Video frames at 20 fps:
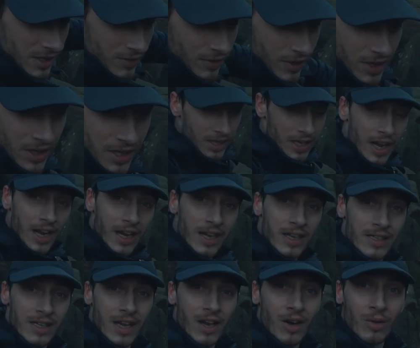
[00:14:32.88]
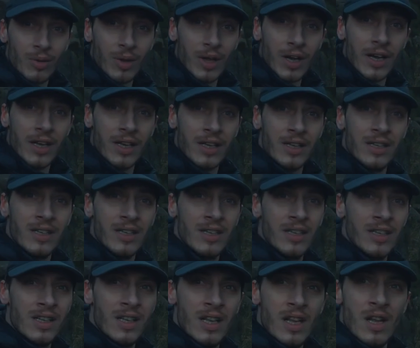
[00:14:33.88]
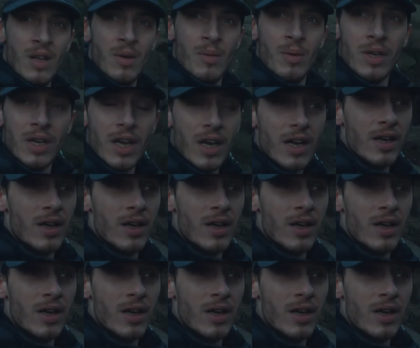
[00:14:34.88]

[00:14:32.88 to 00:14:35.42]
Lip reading: if I can get up there. Yeah,